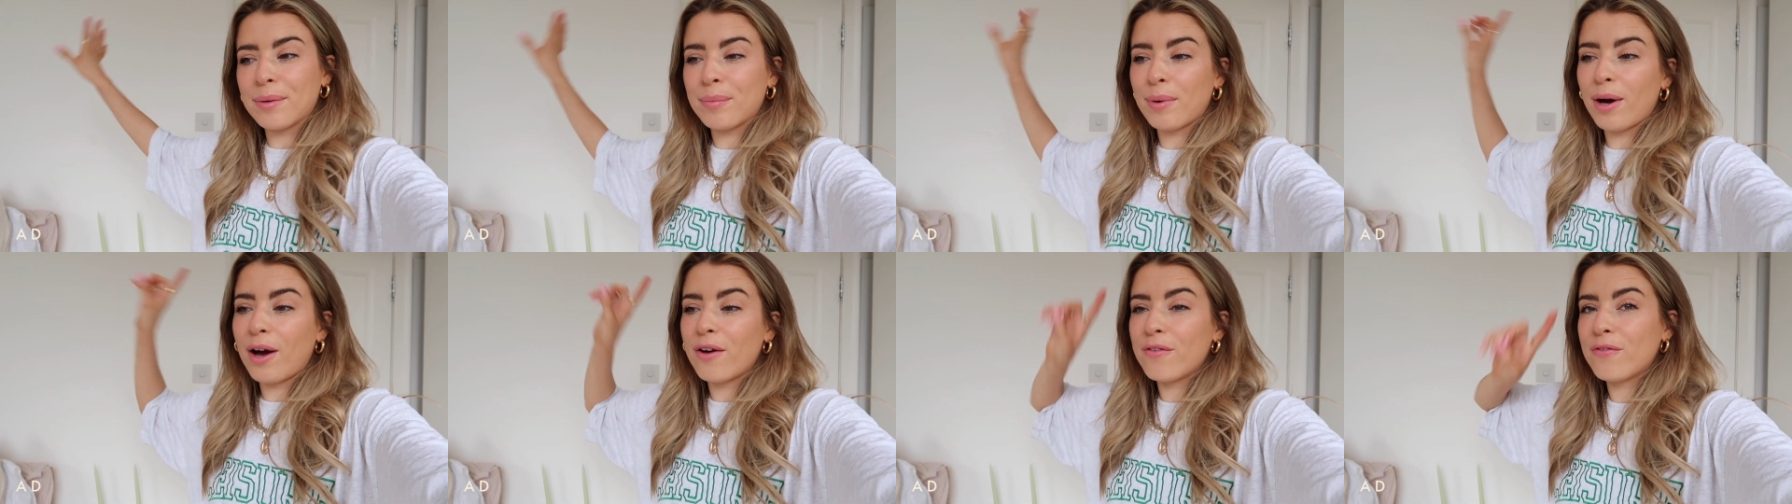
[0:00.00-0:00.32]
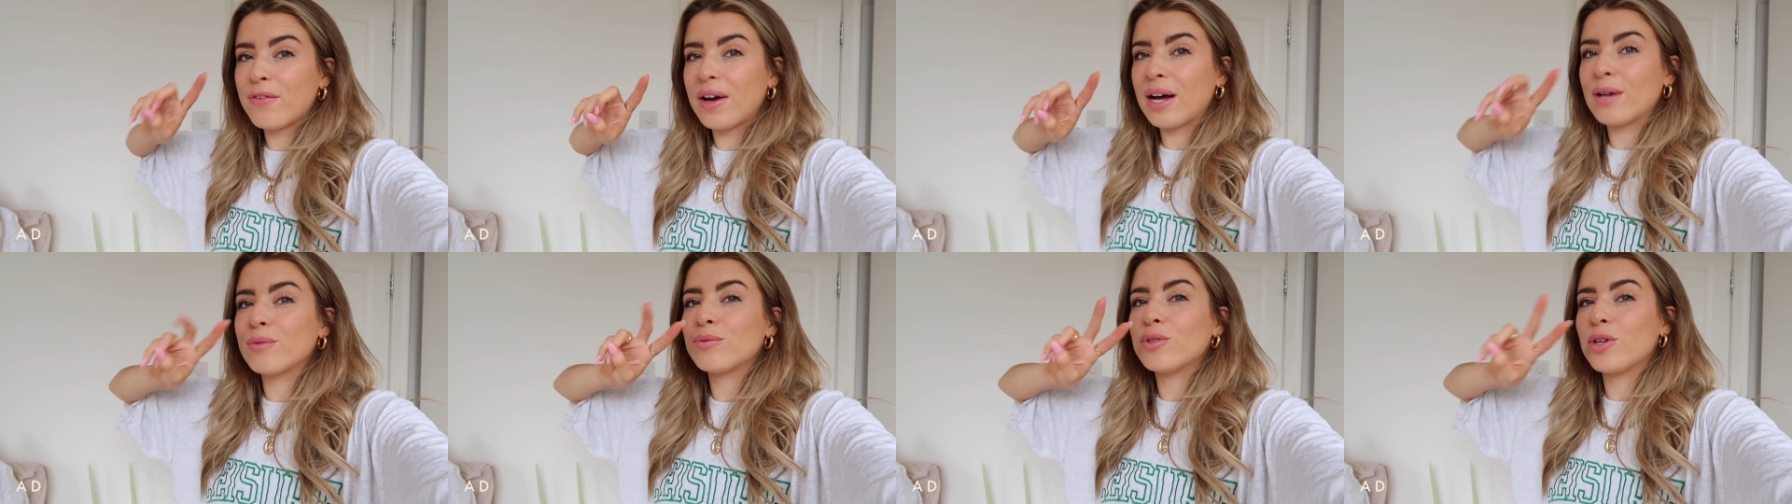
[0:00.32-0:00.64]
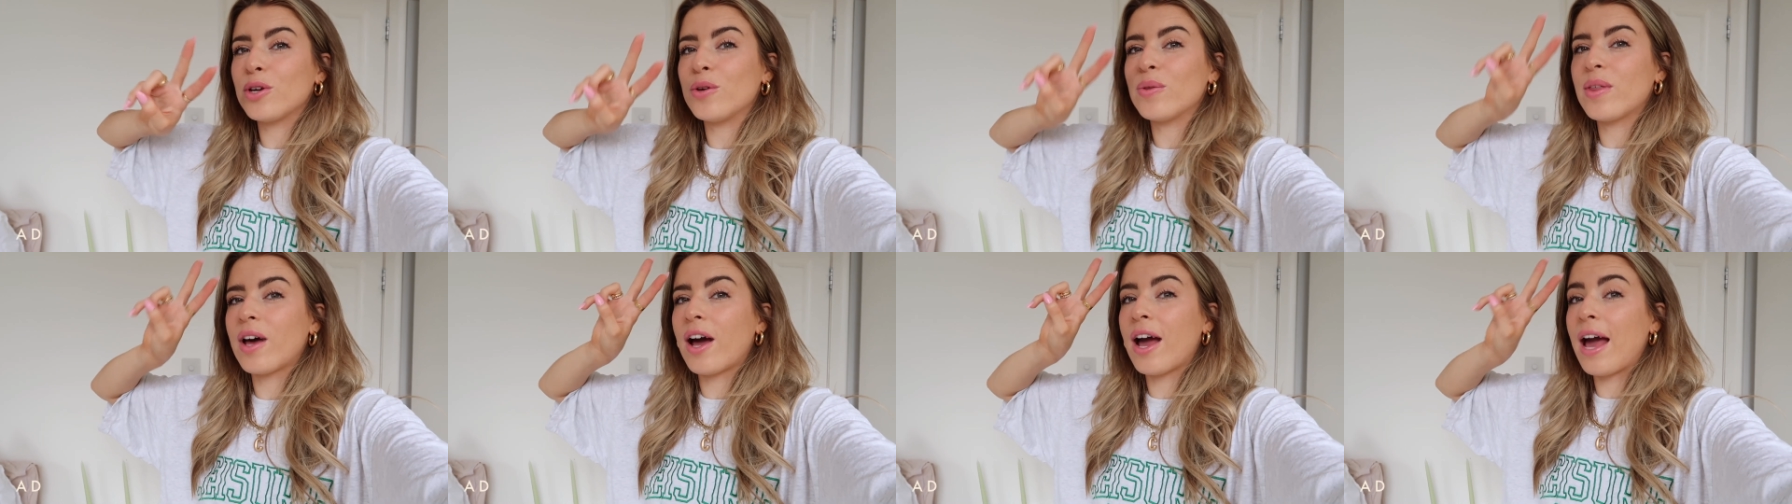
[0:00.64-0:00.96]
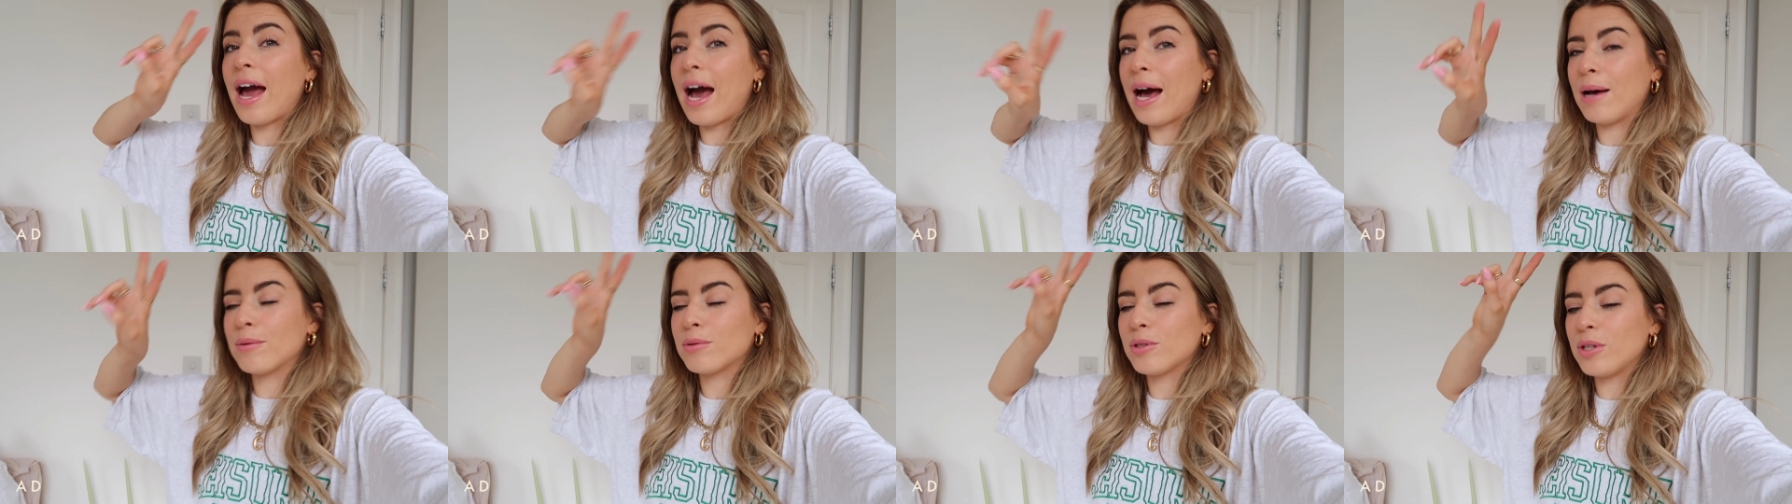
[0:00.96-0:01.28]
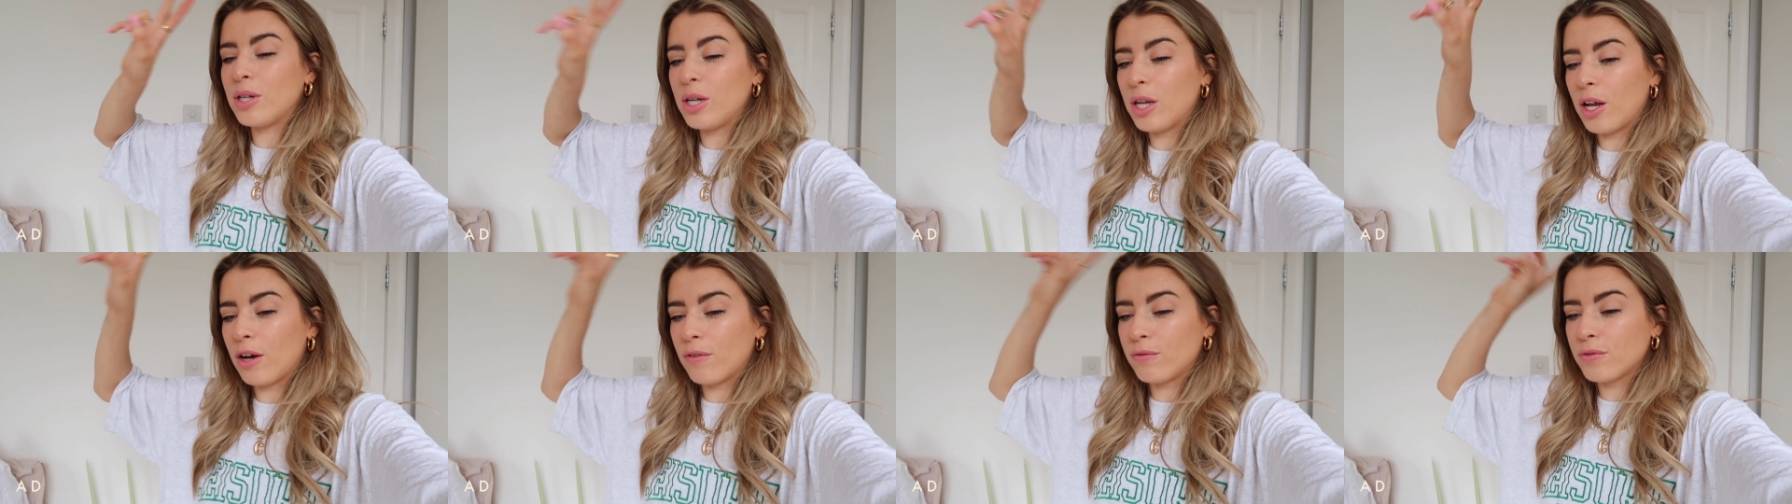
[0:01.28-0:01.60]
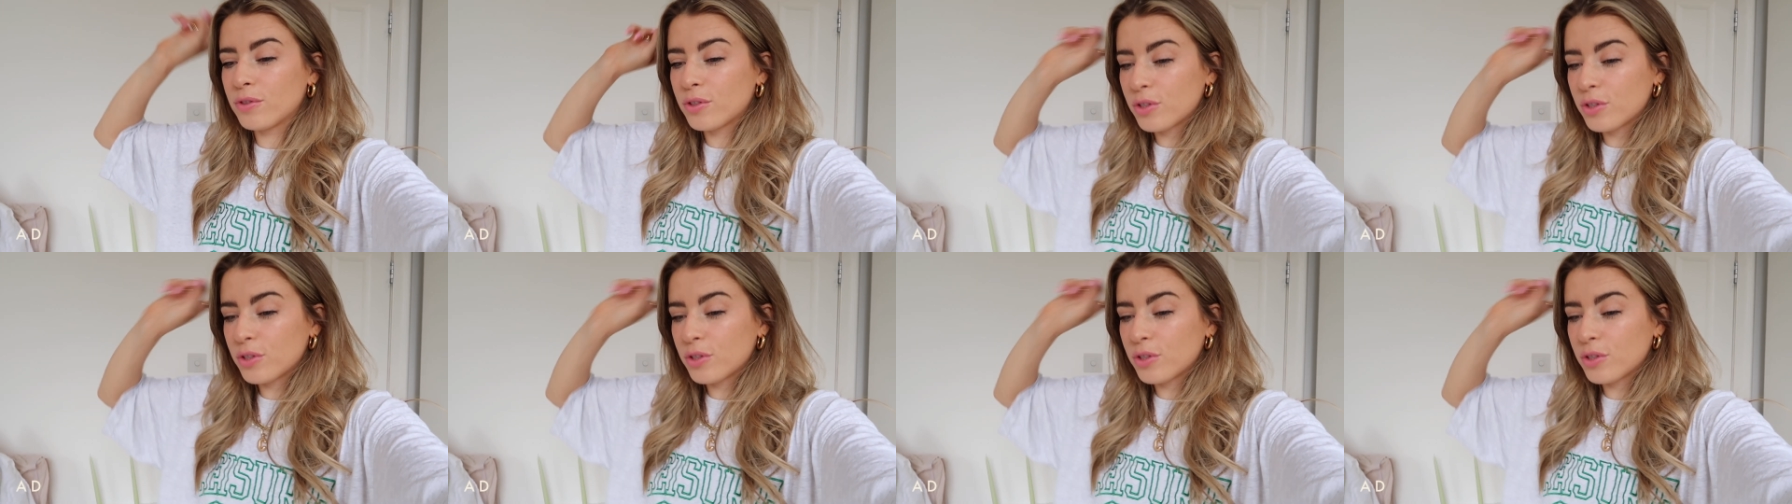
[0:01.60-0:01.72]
but I found two that I absolutely love.